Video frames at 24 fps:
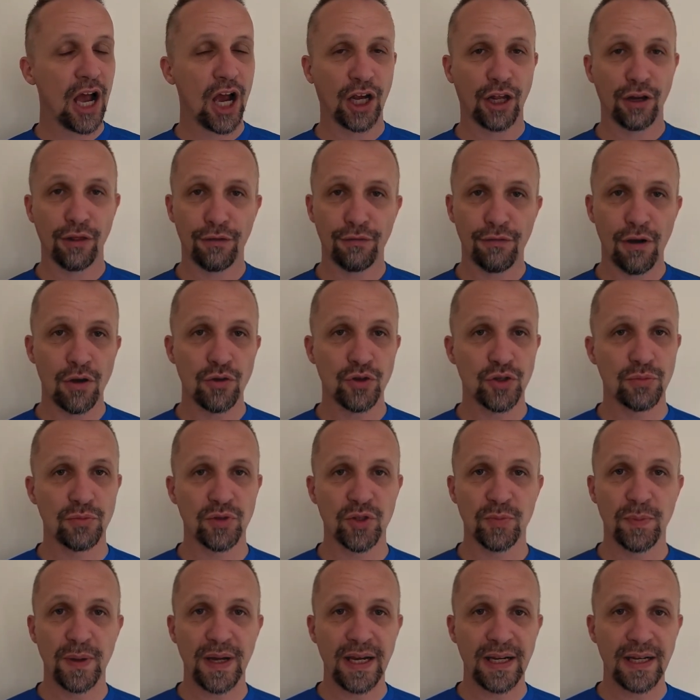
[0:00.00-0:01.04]
I can throw some
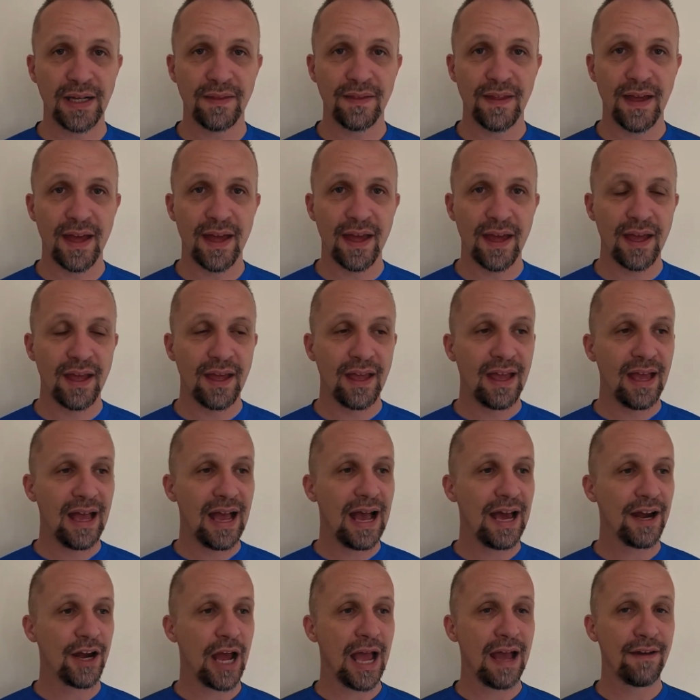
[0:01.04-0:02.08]
speed in there,
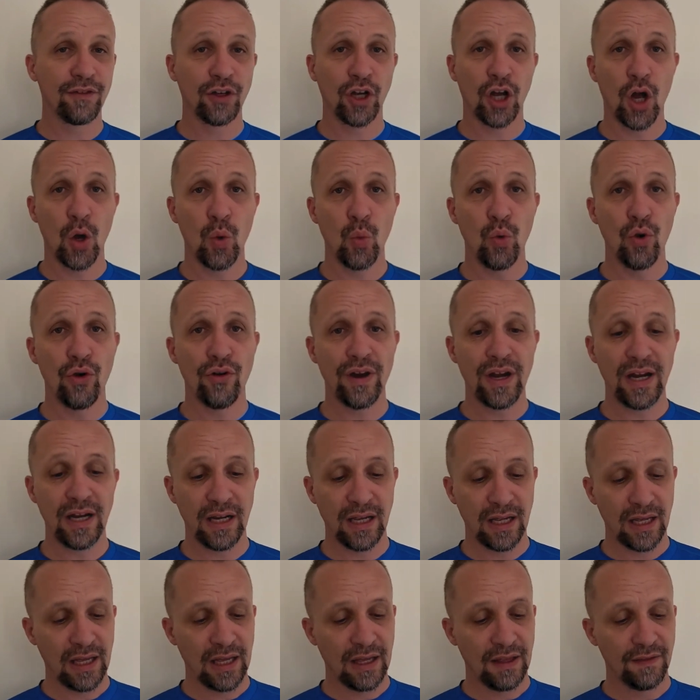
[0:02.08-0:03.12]
and I haven't got to
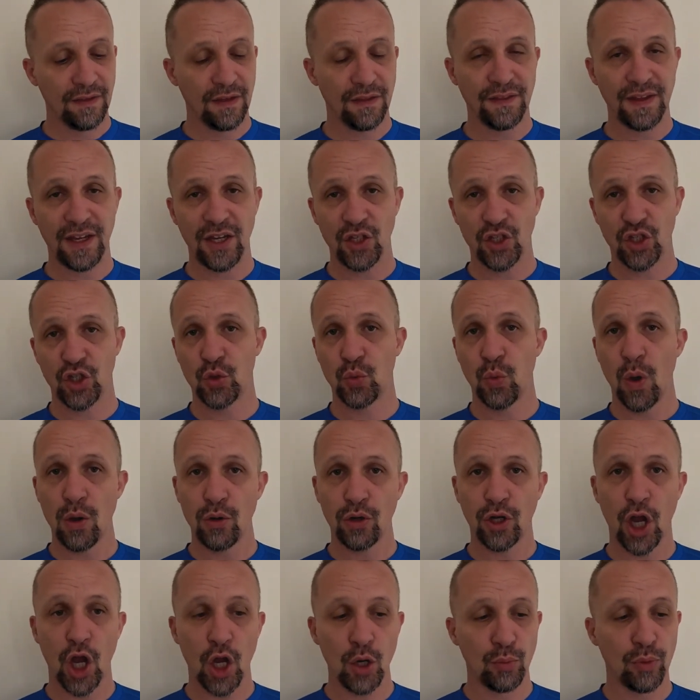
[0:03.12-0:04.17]
worry that these just
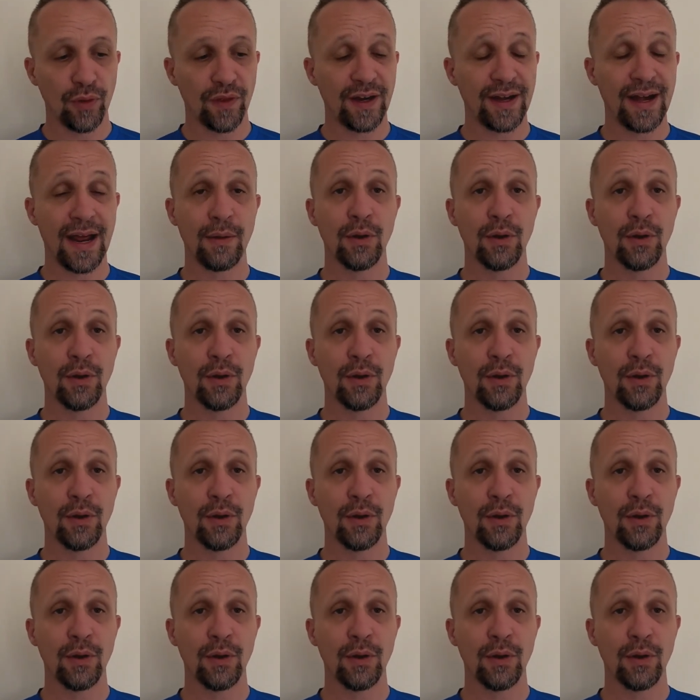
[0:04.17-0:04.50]
won't cope with it.